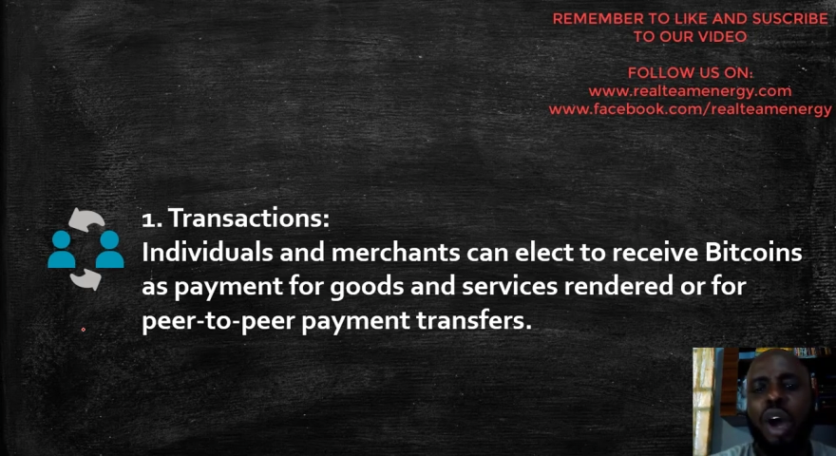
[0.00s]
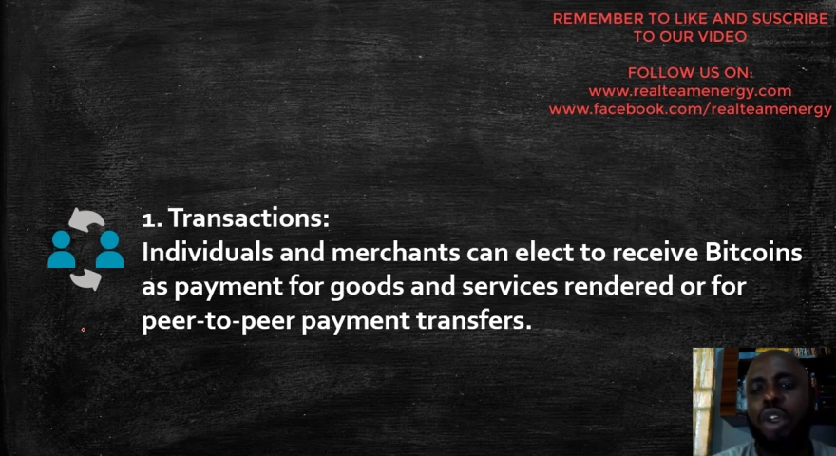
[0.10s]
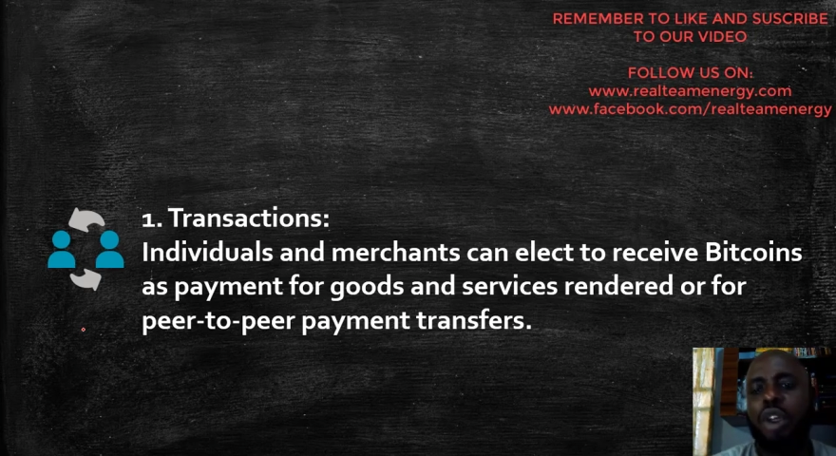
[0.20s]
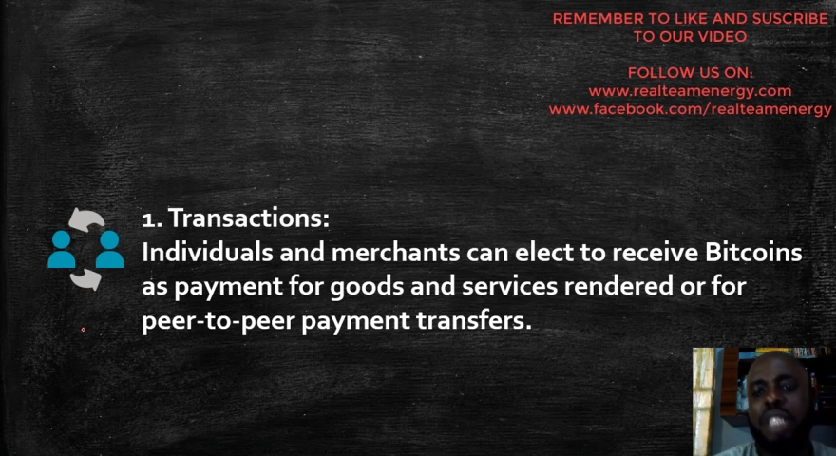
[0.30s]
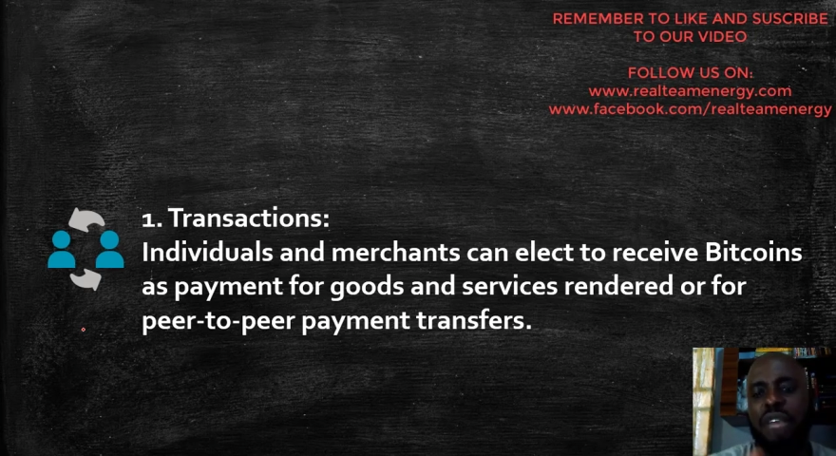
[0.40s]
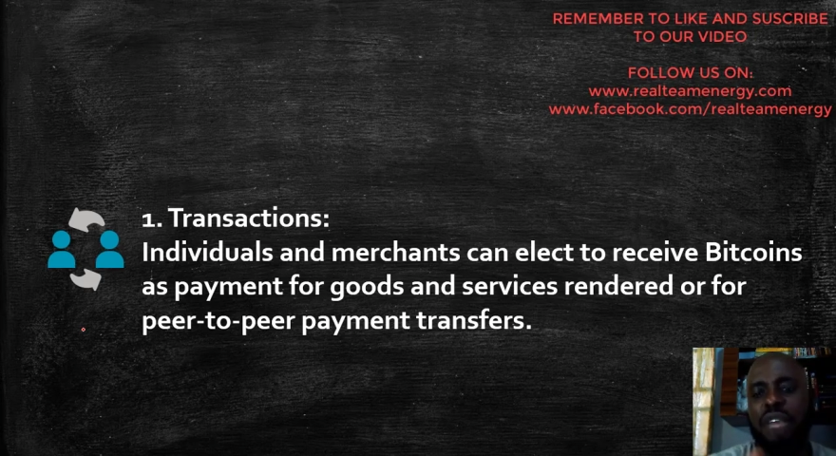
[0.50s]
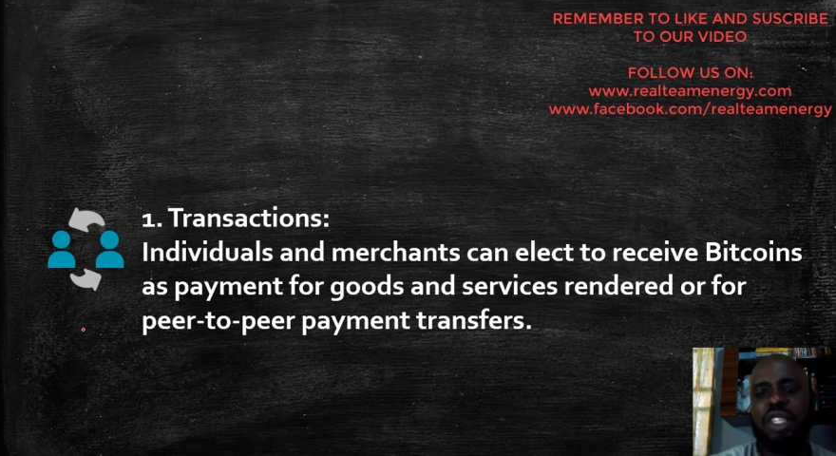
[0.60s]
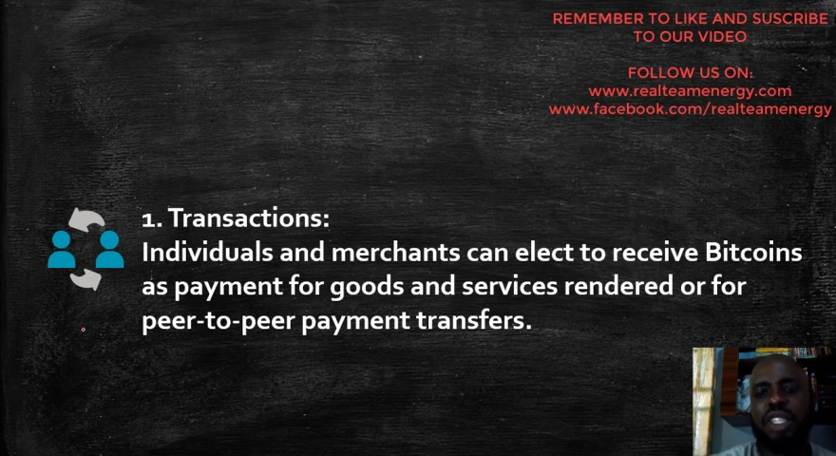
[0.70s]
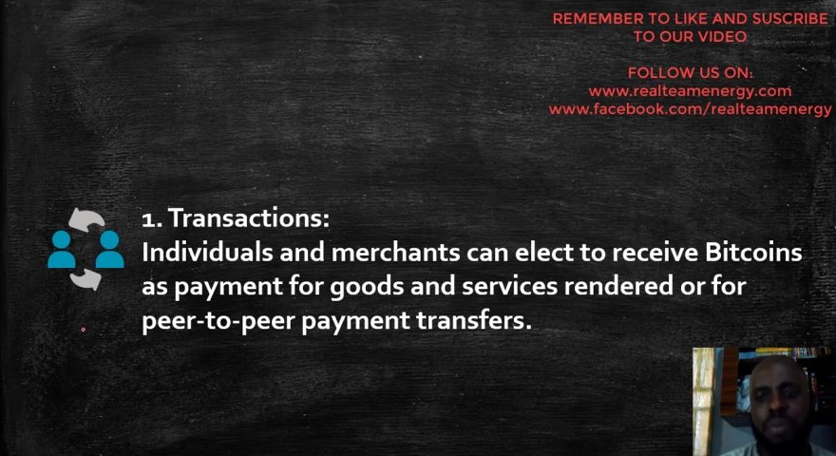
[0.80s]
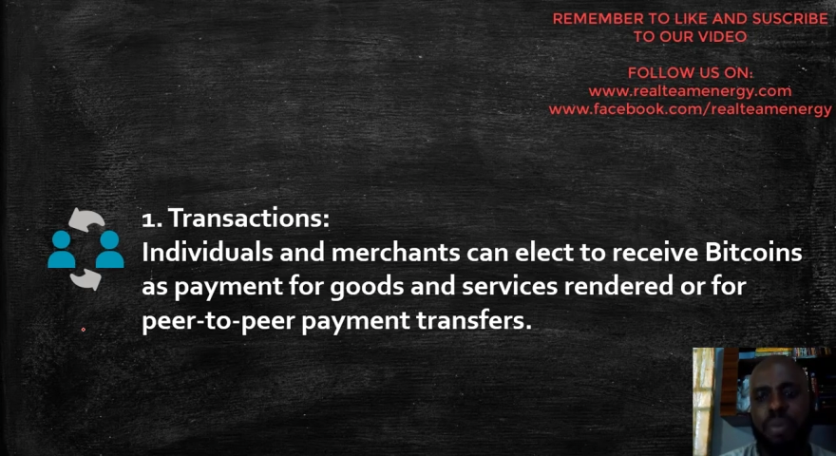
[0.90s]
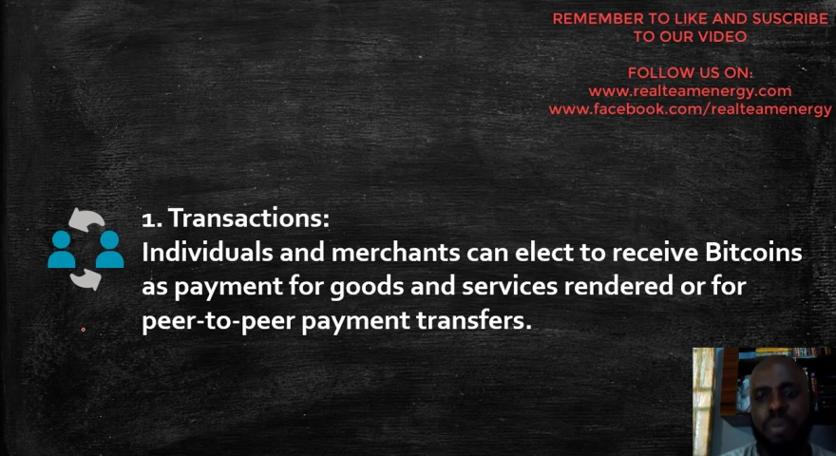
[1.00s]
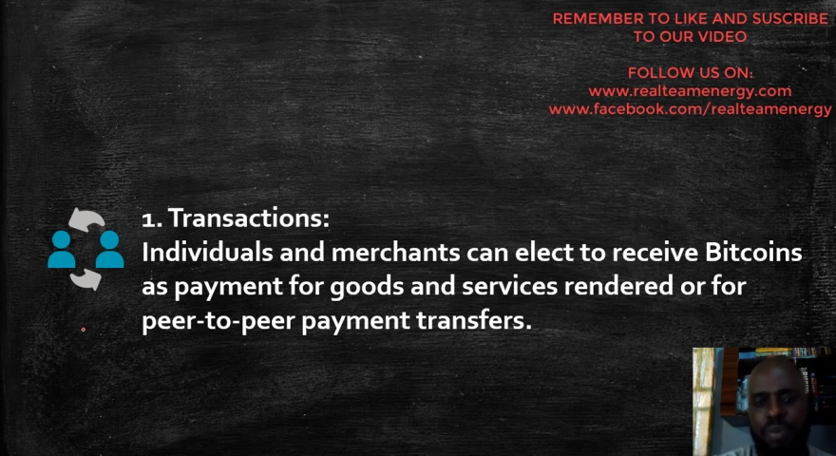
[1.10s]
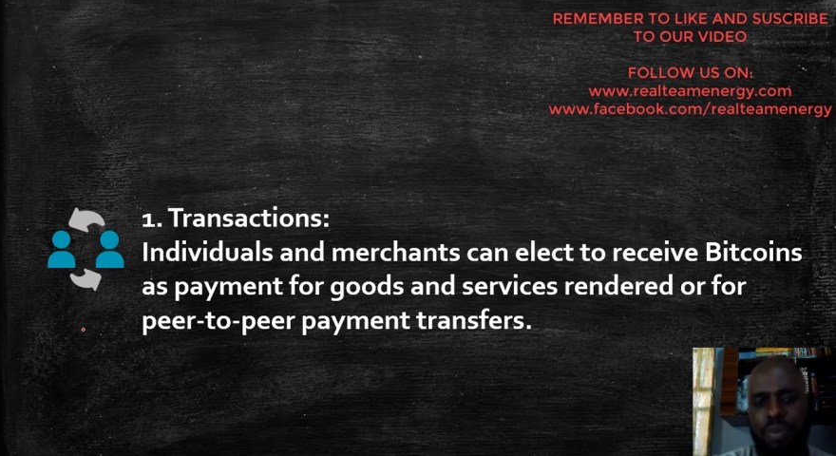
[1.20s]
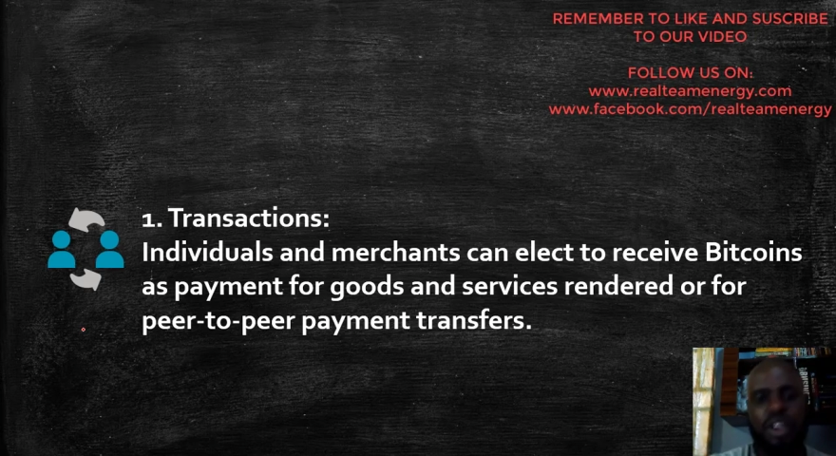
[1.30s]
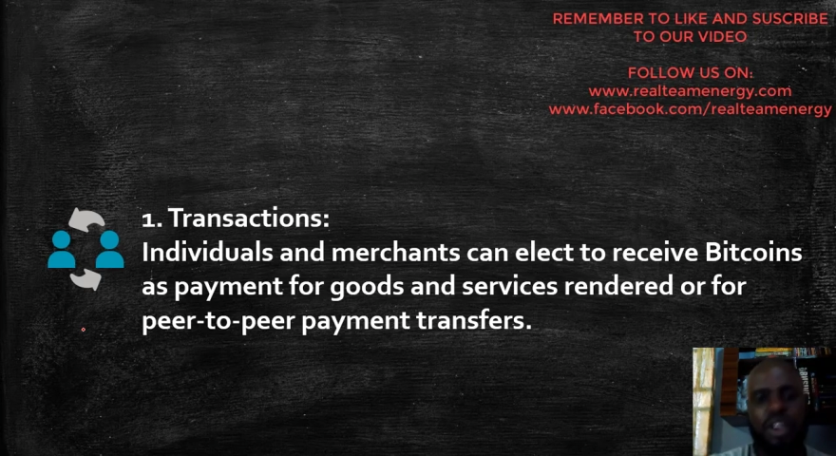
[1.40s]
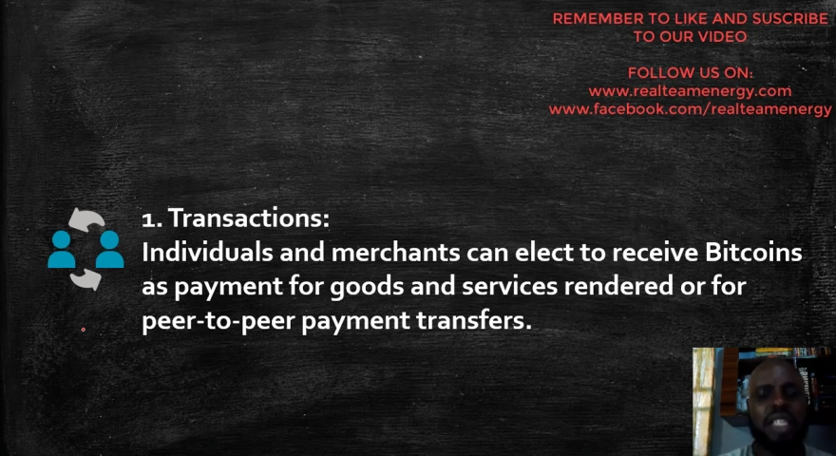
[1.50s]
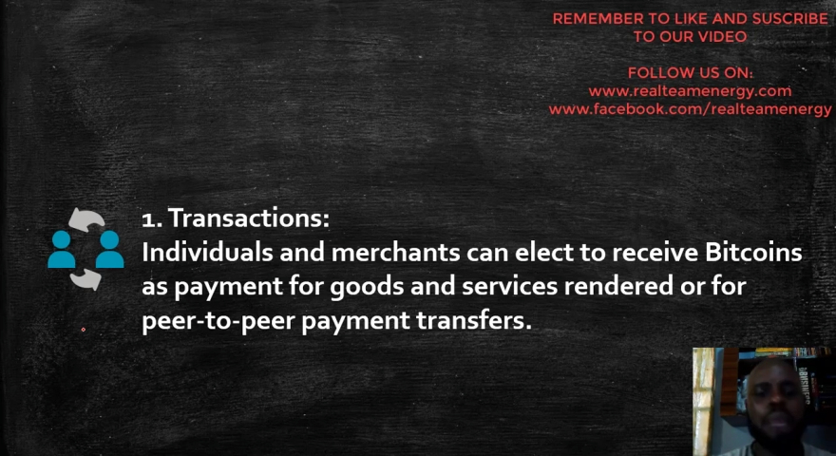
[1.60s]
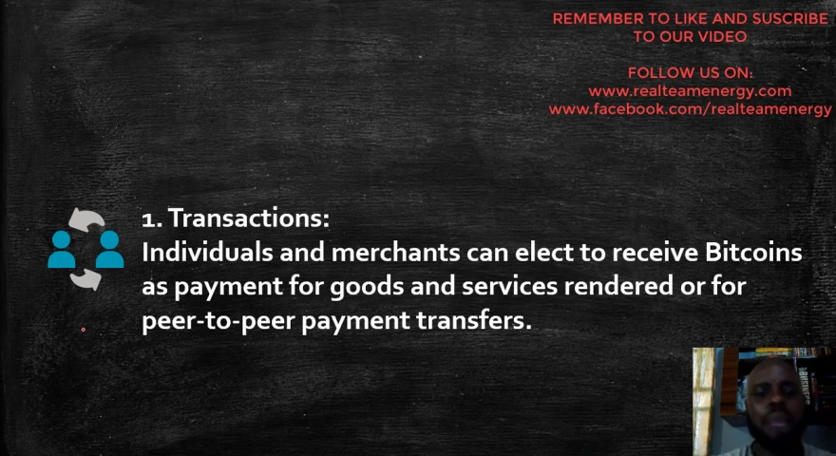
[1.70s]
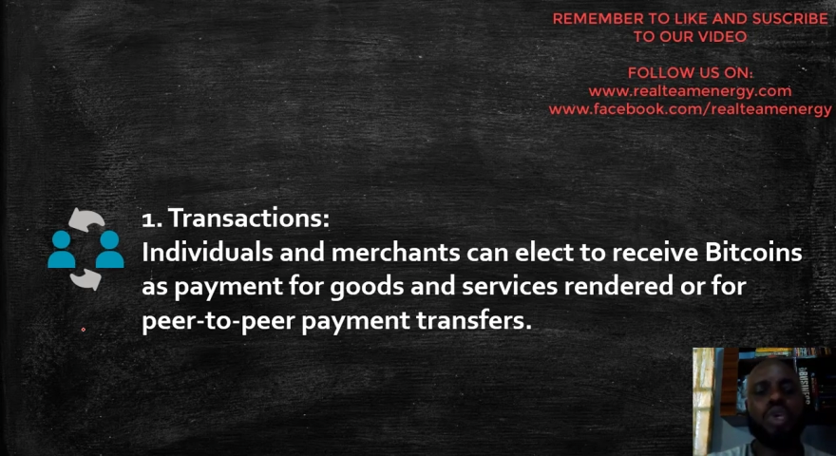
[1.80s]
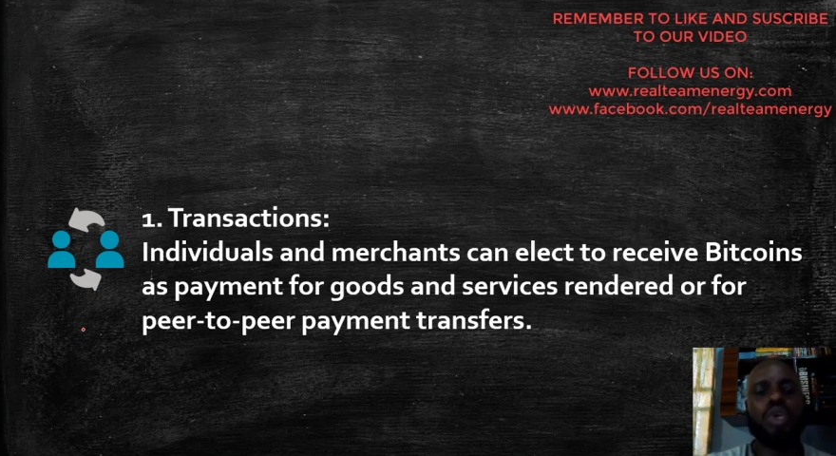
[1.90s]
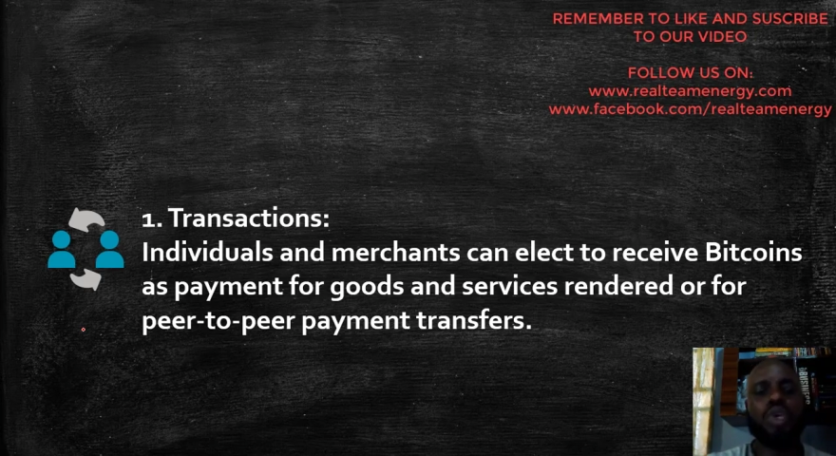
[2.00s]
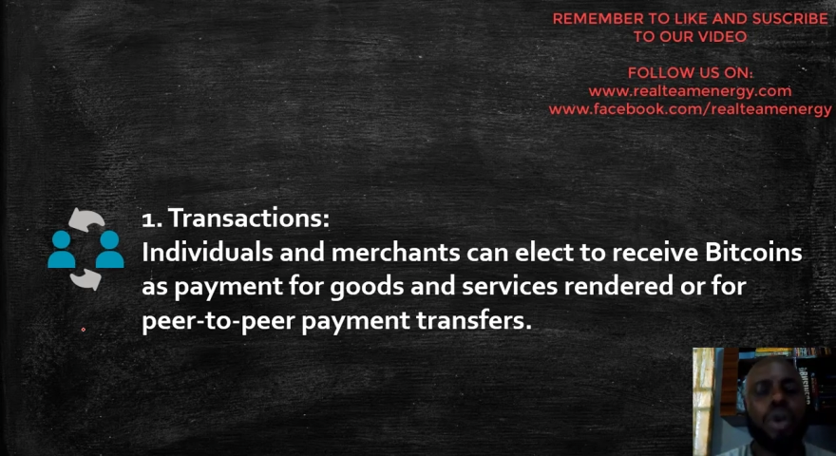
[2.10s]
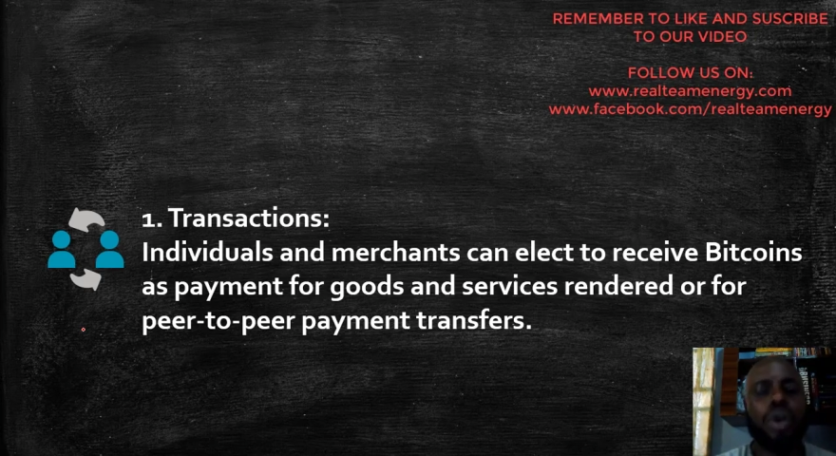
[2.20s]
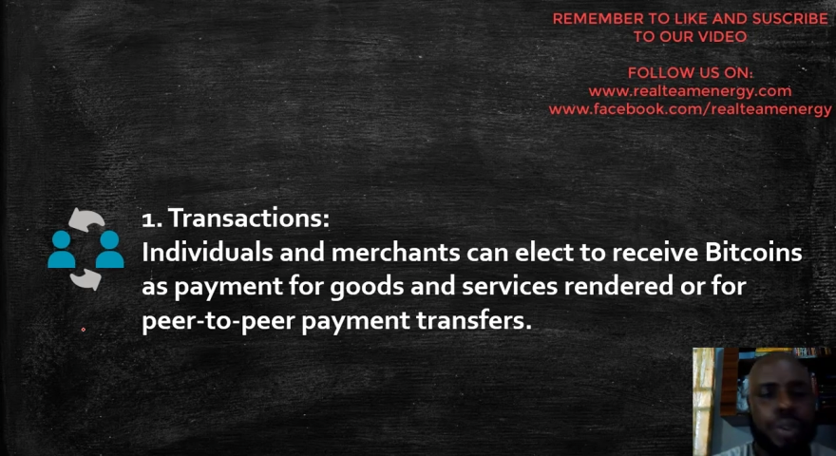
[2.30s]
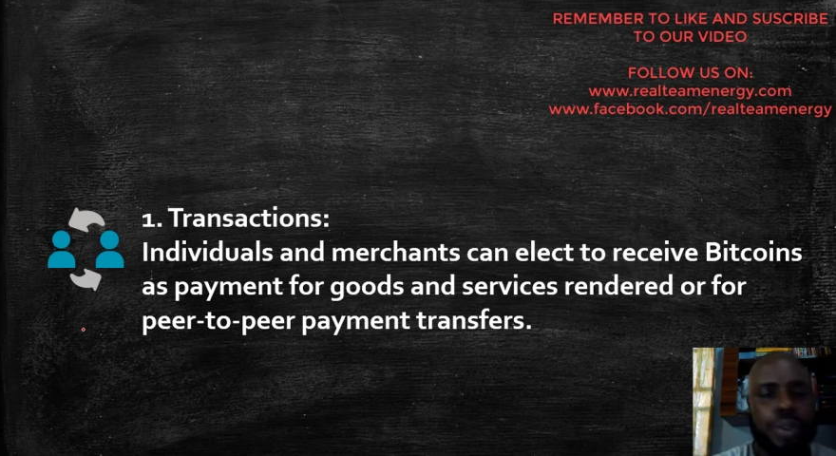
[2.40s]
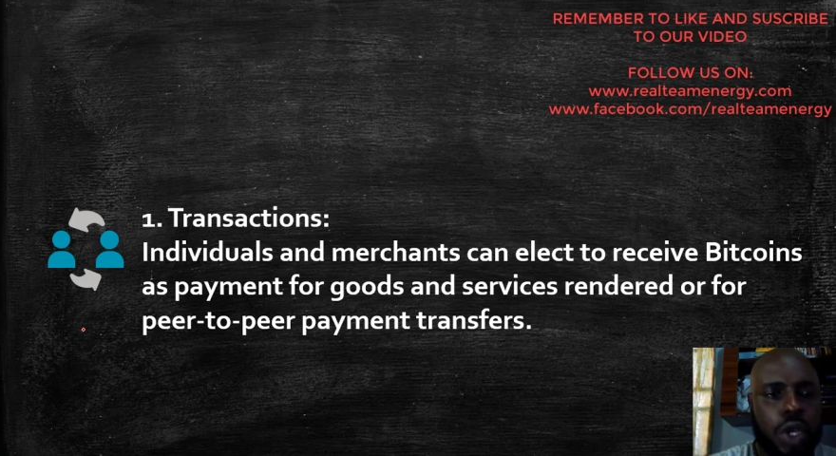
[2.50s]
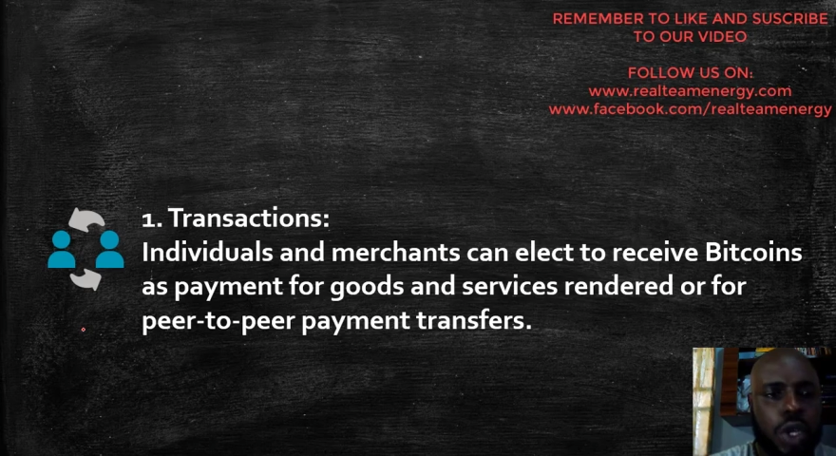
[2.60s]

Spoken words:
or services rendered between us.